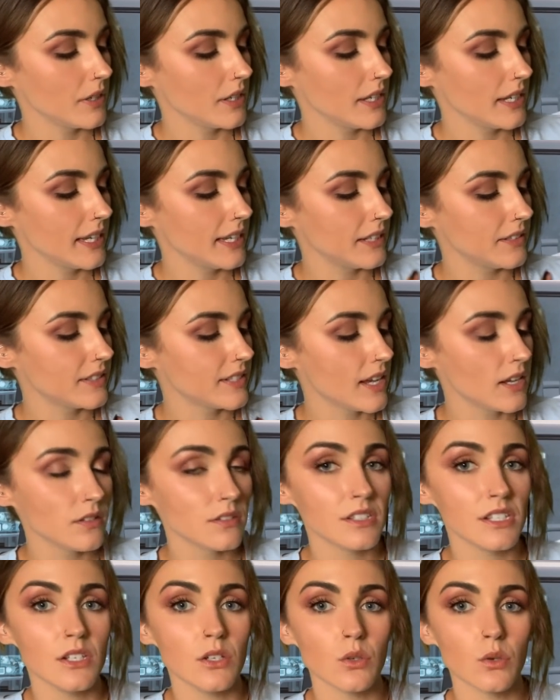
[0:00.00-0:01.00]
It
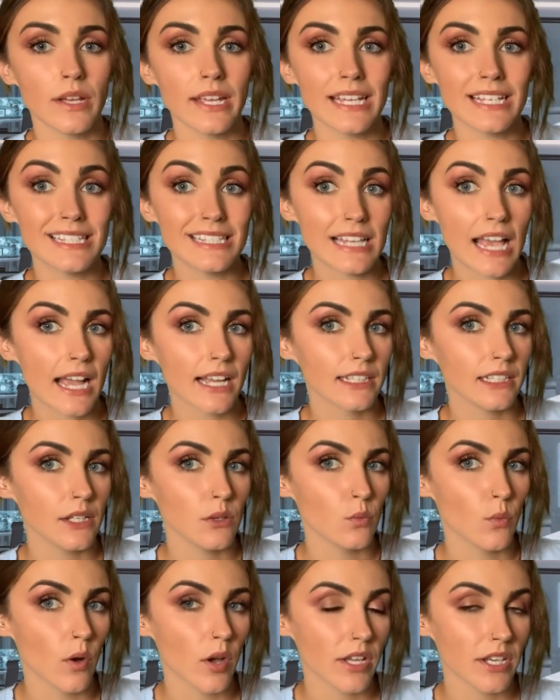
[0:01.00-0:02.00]
tells you exactly
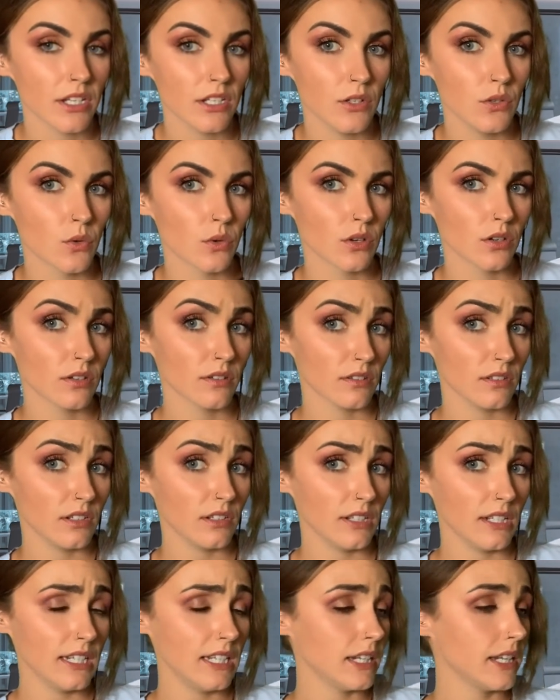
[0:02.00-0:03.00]
what you're
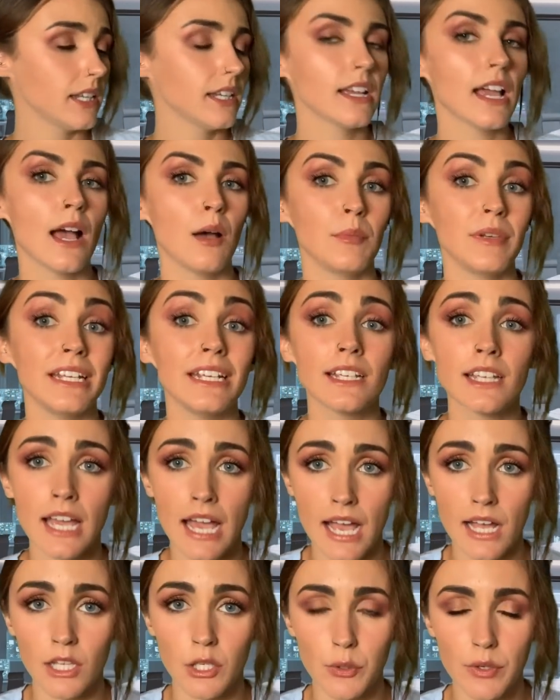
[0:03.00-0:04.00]
eating, how many
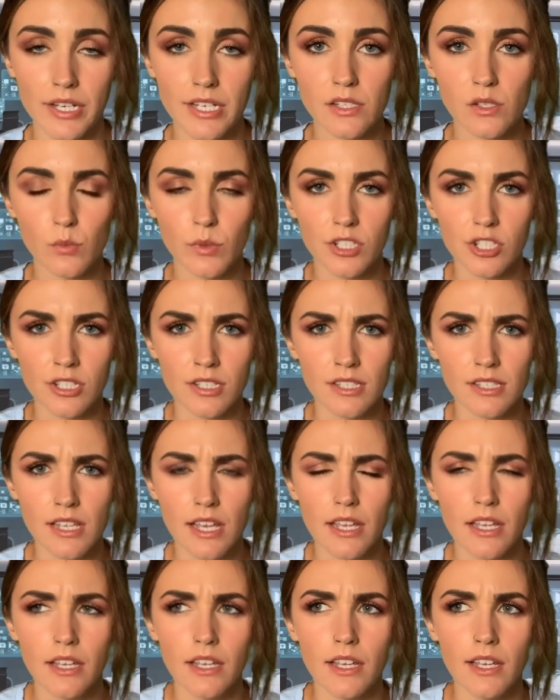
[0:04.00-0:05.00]
calories, which is
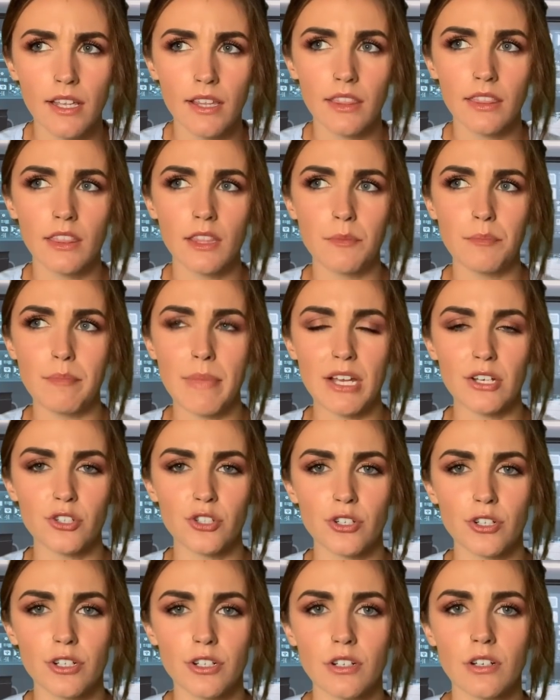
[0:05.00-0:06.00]
the
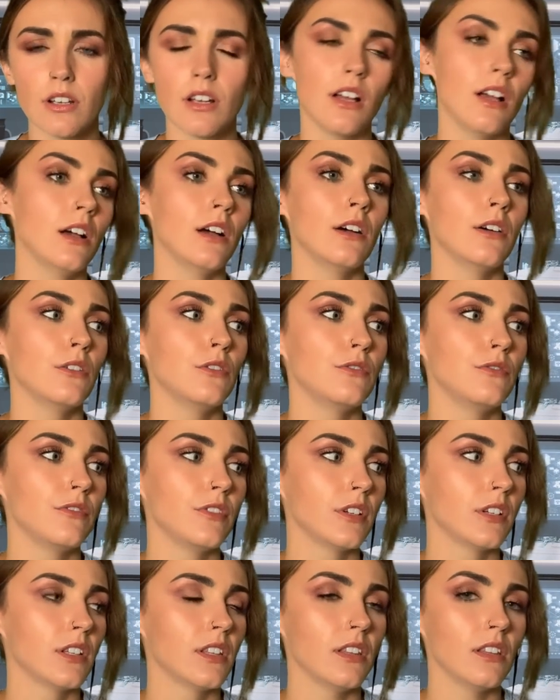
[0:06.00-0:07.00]
measure of
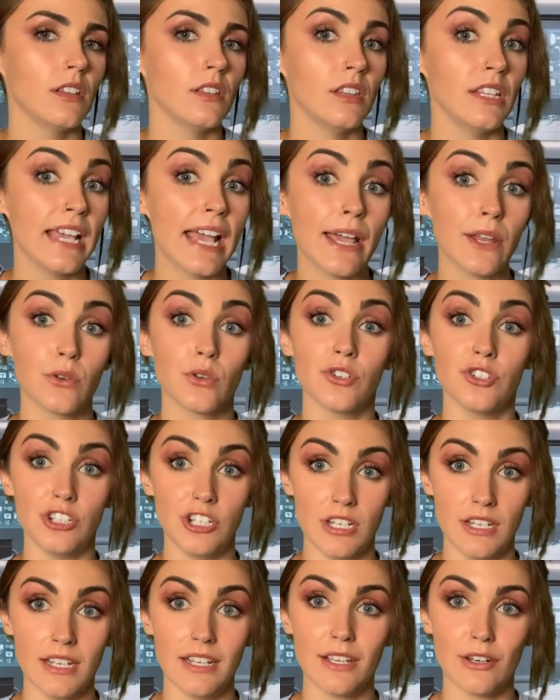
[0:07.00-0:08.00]
the
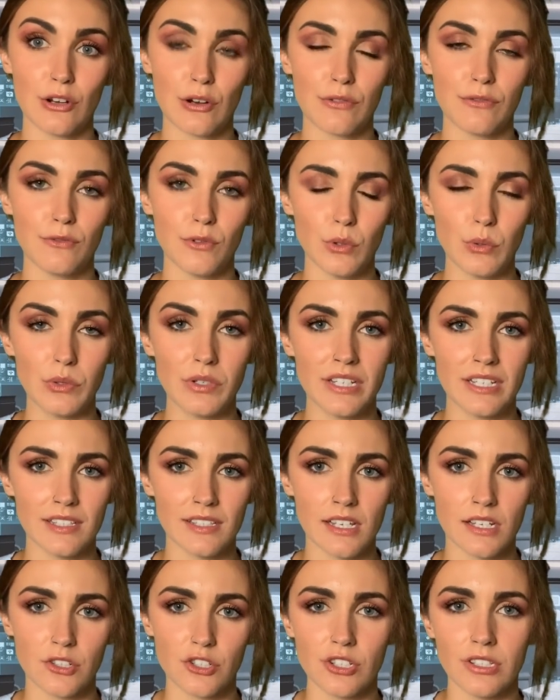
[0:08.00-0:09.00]
energy in our food,
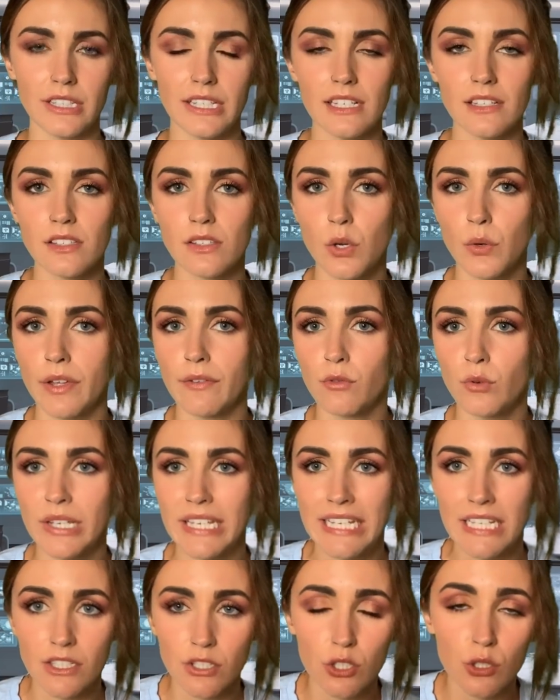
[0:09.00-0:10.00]
essentially. So if we
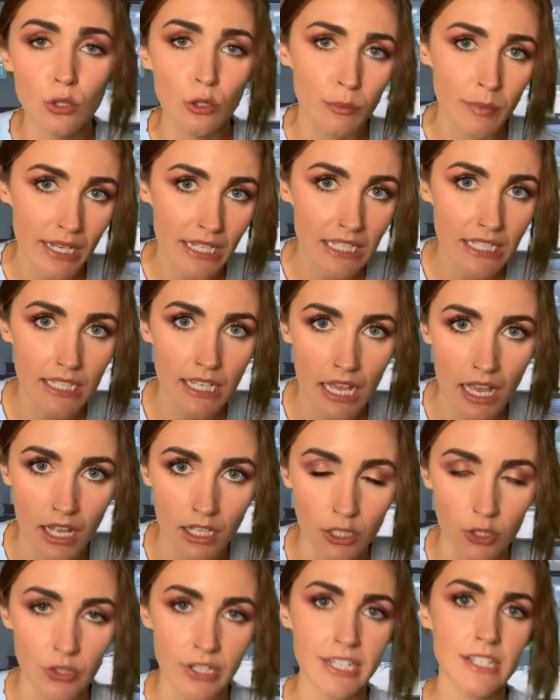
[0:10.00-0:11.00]
eat too many
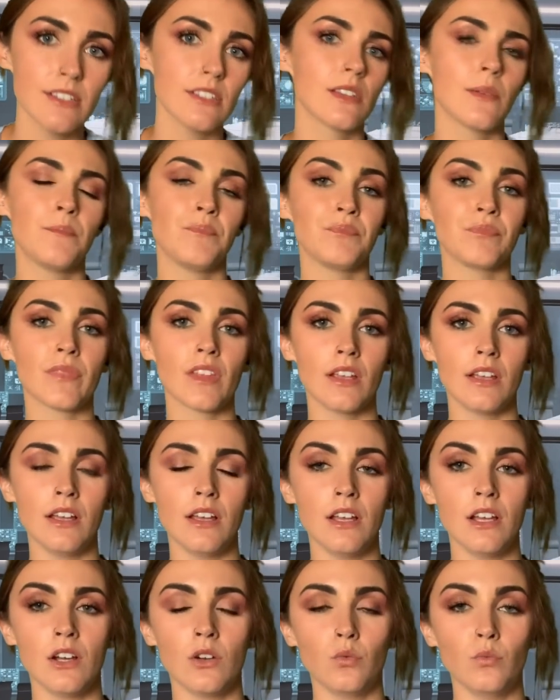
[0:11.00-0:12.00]
calories,
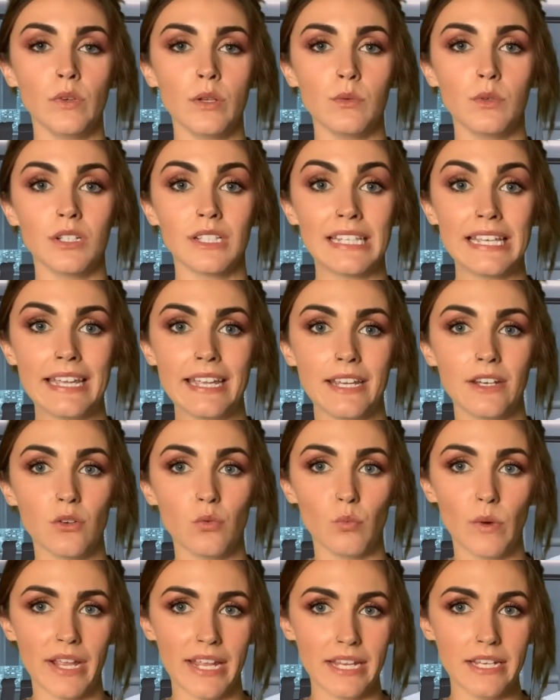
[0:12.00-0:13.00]
we will gain
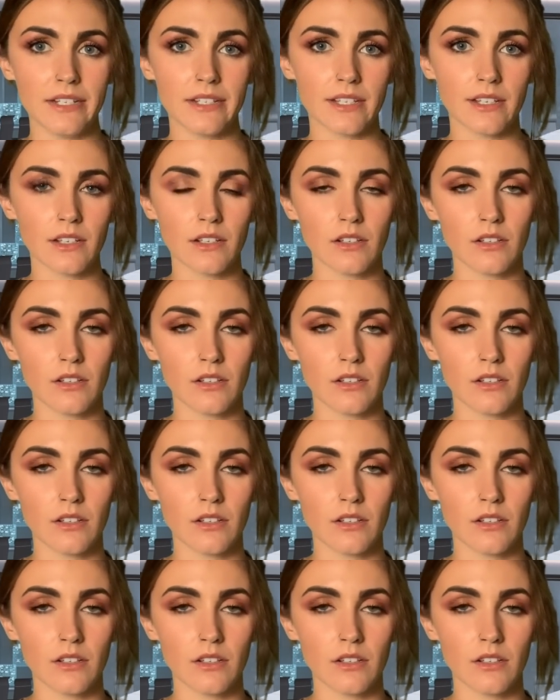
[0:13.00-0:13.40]
weight.